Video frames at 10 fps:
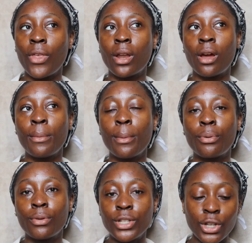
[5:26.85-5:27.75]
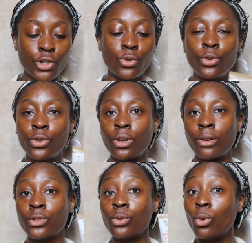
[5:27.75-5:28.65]
then I'm pretty sure you're
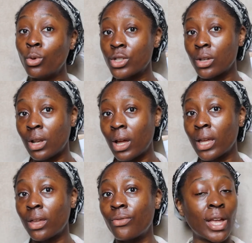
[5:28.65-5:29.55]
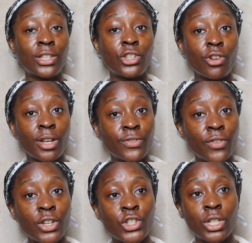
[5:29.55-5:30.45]
going to also like the anti-dryness
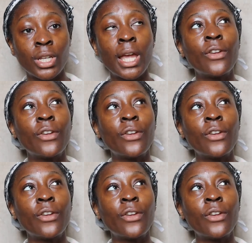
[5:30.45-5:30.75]
version.